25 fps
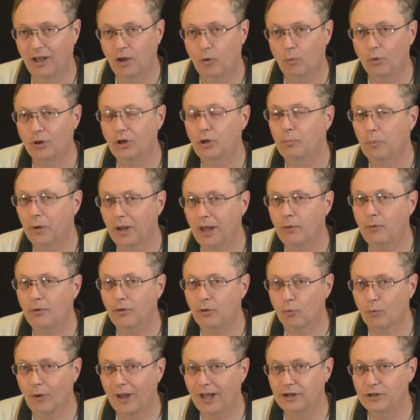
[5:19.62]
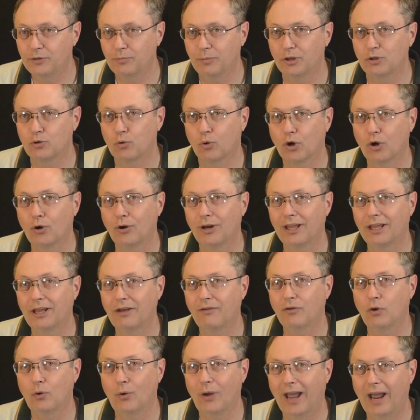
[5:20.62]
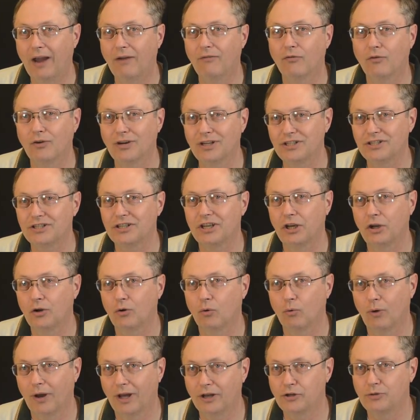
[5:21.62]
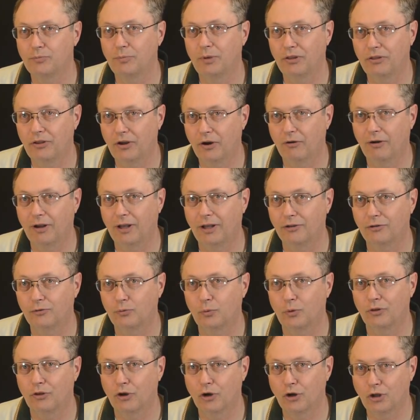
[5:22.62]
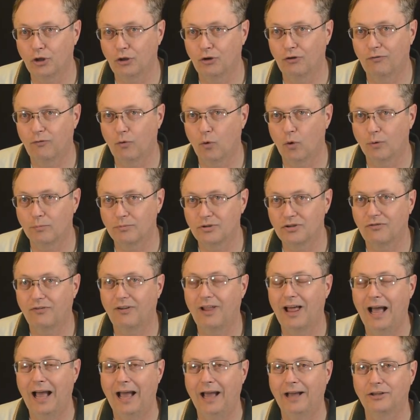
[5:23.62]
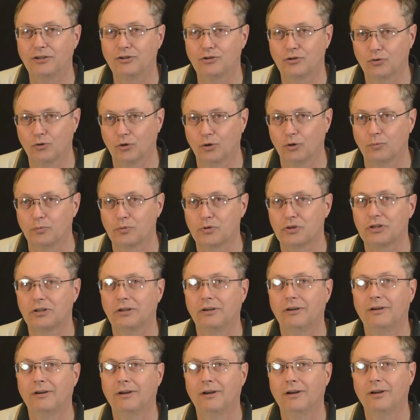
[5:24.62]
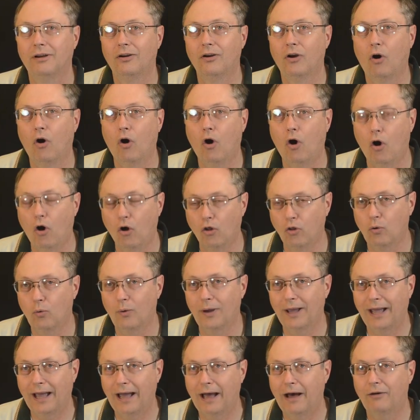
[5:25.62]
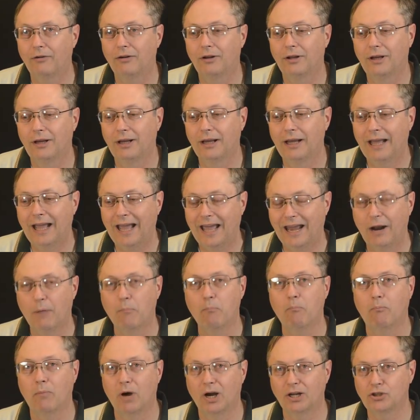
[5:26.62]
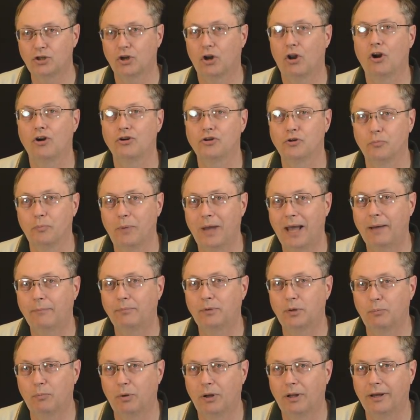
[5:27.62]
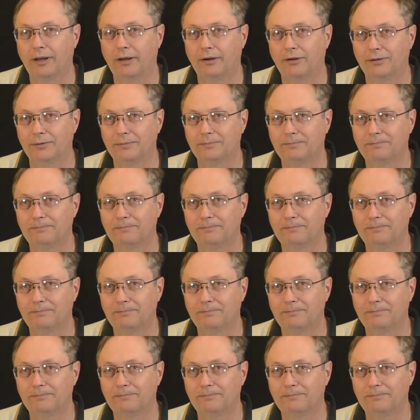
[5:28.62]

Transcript: When you play with the regiments, we're going to give you every single regiment there is, with their uniforms, flags, troops, all the way out, and a much larger map to play on.